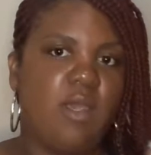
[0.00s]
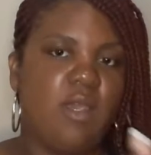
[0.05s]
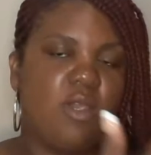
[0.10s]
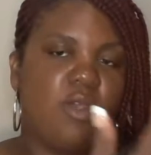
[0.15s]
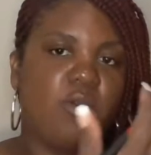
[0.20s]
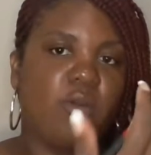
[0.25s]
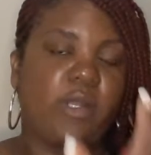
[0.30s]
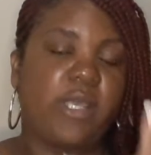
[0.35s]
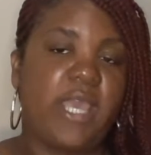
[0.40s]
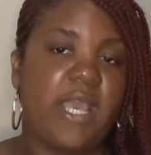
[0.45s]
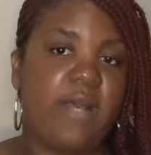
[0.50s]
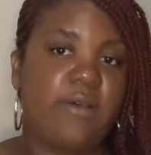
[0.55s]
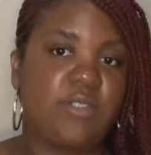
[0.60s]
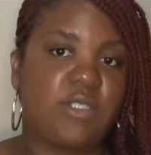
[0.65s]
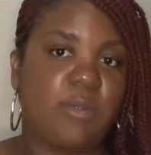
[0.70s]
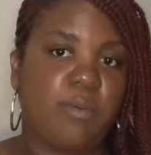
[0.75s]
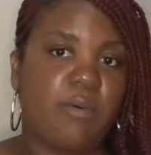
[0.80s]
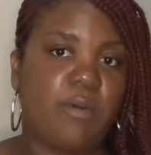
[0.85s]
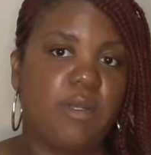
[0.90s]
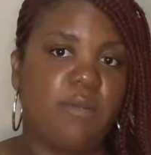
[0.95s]
The
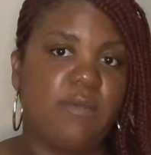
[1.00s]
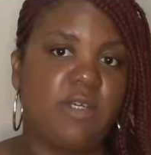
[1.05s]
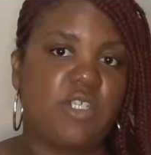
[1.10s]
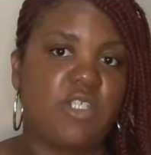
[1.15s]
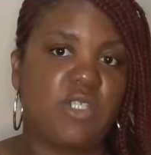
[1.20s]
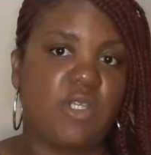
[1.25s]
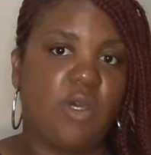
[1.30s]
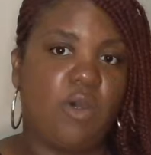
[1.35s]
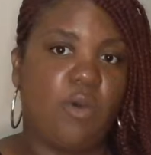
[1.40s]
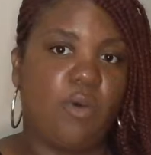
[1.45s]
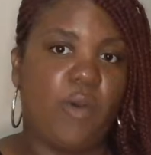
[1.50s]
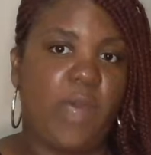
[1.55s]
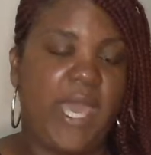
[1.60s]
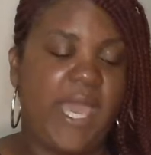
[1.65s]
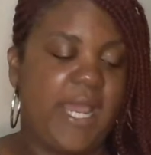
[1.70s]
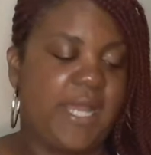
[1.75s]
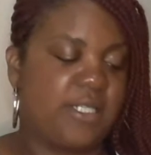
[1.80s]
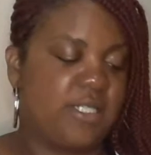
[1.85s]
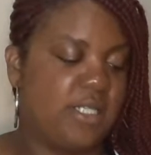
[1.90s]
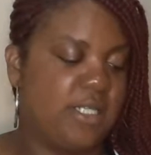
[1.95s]
counselor pretty much told
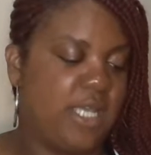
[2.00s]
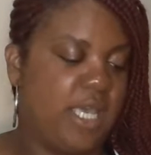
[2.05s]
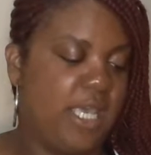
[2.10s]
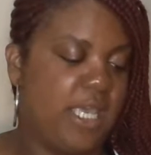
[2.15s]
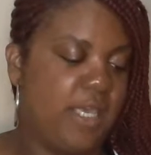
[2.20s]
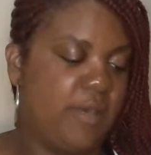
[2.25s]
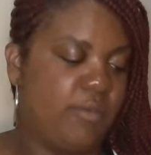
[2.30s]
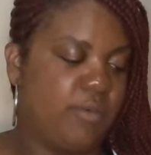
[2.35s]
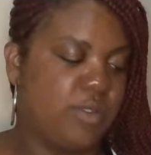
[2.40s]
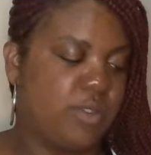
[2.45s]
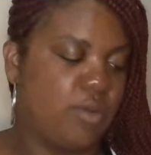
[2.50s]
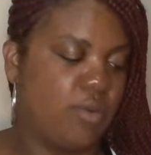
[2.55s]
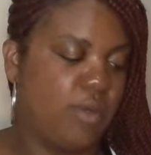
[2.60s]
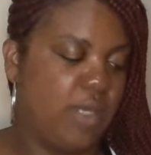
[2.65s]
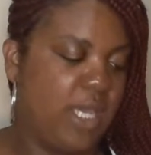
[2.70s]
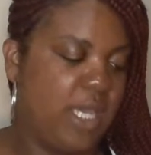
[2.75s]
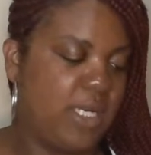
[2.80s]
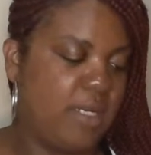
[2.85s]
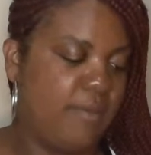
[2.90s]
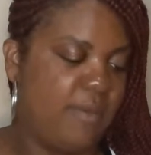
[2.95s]
Ashley that it was
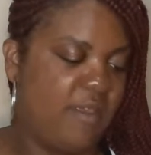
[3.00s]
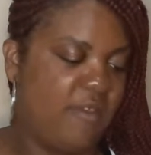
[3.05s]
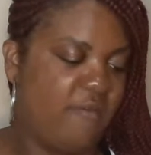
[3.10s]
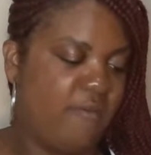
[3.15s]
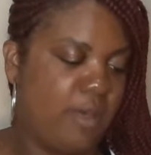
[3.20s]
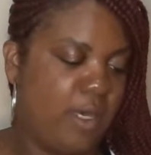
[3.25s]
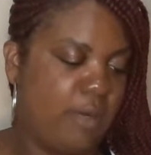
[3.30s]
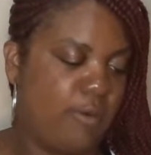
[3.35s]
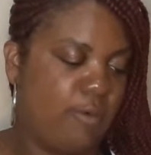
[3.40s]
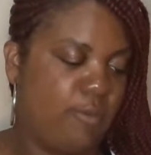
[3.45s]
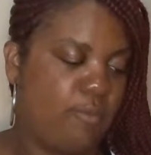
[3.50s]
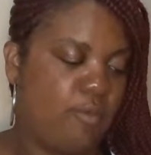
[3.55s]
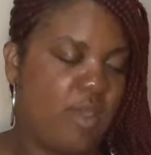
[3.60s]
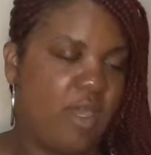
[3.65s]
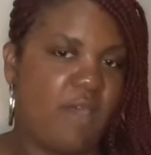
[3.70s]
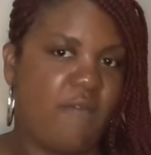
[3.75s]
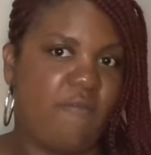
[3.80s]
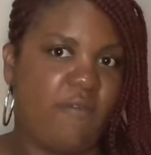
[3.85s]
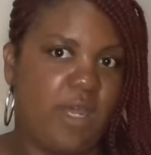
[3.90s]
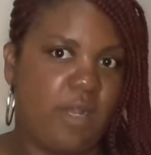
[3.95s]
okay to be
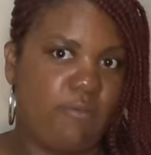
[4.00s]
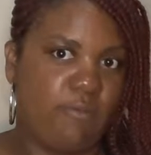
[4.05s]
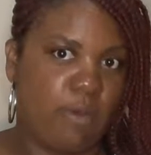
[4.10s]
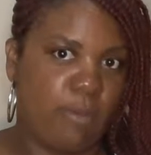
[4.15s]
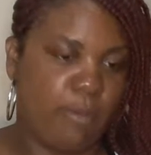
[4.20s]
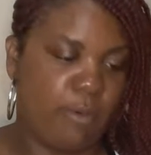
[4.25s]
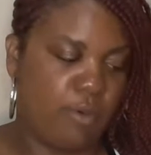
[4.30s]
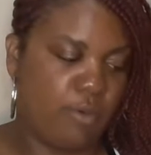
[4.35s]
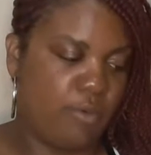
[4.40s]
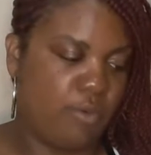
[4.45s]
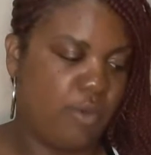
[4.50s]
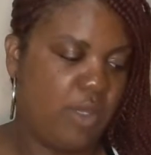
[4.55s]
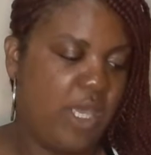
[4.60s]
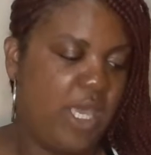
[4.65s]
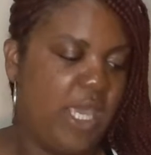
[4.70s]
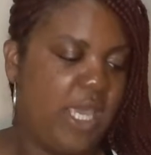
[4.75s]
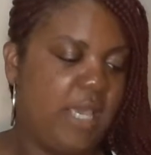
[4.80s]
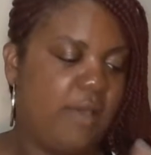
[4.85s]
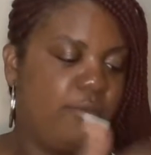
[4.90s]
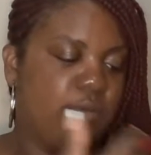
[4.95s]
vulnerable.
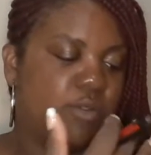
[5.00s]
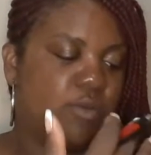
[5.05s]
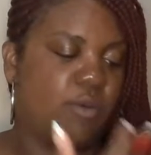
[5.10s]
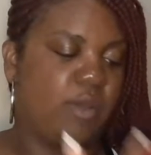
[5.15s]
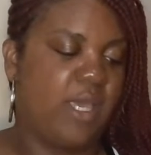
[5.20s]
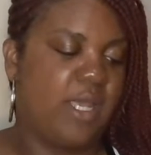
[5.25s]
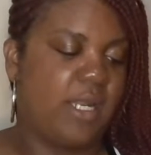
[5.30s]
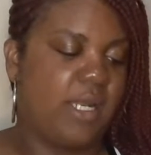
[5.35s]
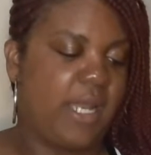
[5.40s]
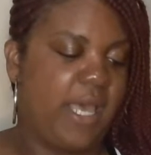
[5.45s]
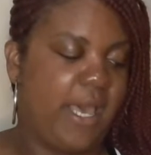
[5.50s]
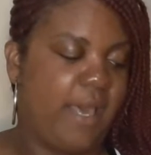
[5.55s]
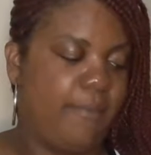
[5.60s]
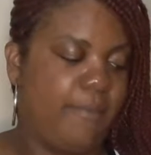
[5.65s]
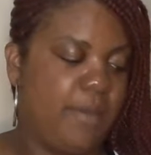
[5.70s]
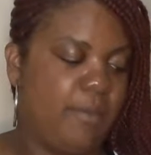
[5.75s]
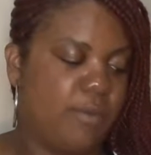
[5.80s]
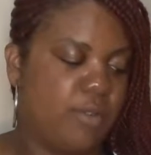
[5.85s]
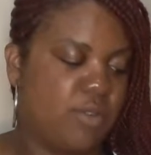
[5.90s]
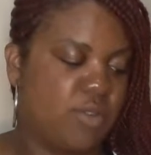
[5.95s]
It was okay to allow
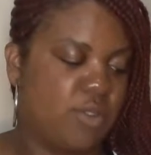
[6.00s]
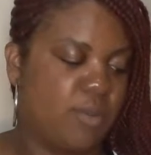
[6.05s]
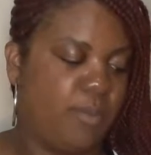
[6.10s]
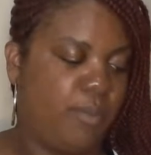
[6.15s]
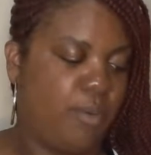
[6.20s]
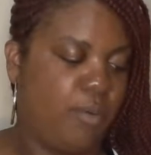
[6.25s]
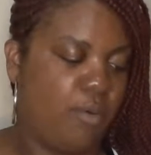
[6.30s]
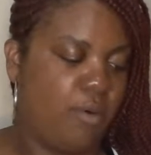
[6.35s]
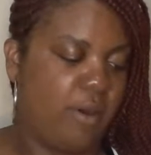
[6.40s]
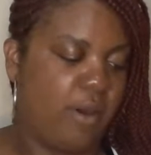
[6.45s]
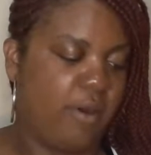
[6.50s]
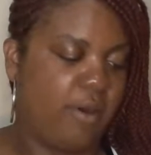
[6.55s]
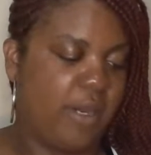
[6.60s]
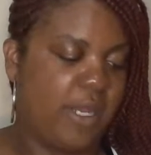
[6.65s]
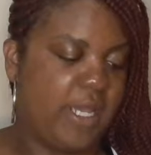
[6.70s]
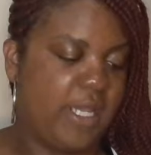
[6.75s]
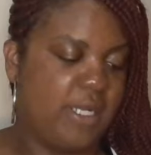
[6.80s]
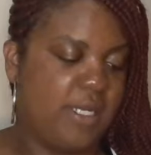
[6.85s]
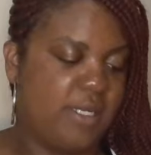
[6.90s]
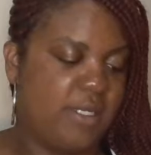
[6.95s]
people to support her
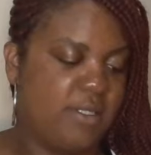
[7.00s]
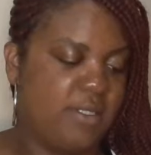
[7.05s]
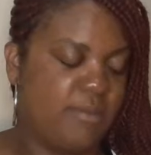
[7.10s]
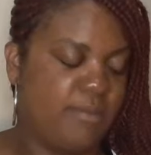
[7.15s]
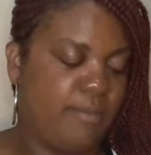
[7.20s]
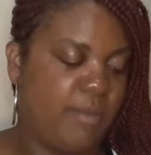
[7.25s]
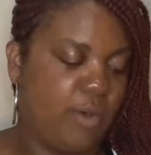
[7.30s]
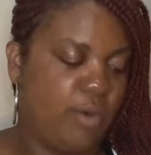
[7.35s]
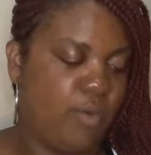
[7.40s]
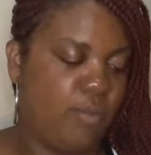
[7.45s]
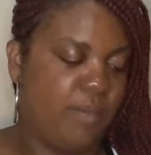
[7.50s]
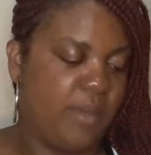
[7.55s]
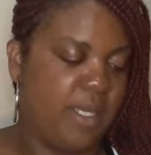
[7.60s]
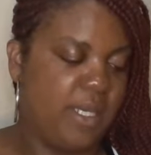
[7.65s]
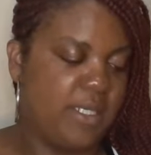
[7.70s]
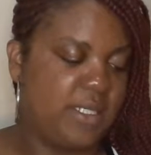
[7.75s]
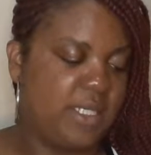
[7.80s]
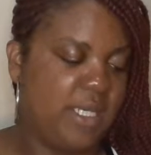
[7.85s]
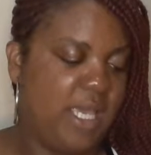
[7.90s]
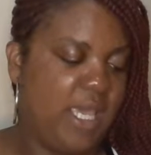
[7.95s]
in this
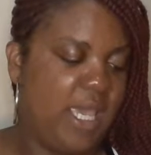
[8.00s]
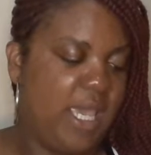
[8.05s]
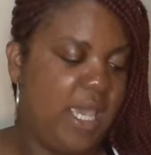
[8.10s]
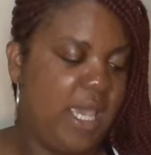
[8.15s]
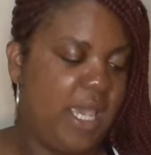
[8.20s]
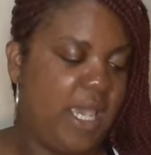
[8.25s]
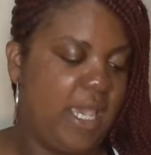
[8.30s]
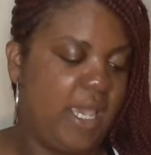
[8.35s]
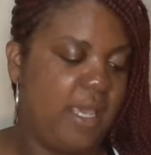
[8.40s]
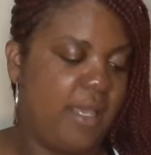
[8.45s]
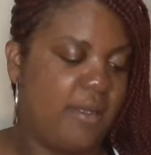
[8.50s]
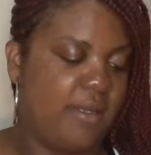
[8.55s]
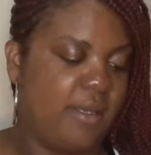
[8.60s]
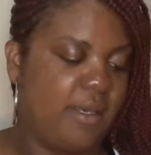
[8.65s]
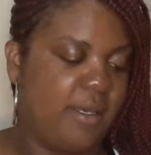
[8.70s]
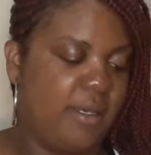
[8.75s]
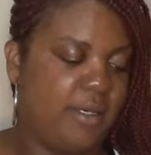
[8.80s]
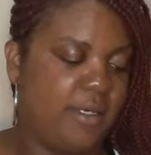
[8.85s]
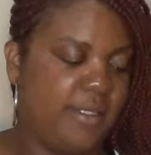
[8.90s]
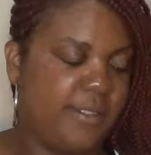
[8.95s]
moment, and
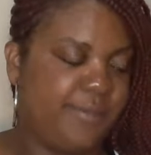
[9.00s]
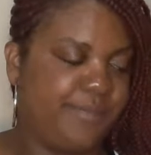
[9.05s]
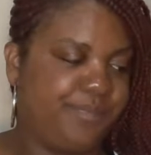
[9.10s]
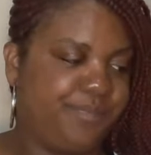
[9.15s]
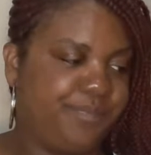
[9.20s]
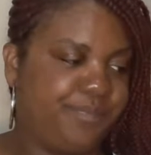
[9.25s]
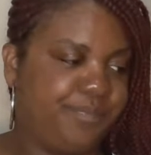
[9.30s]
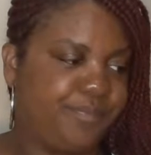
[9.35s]
that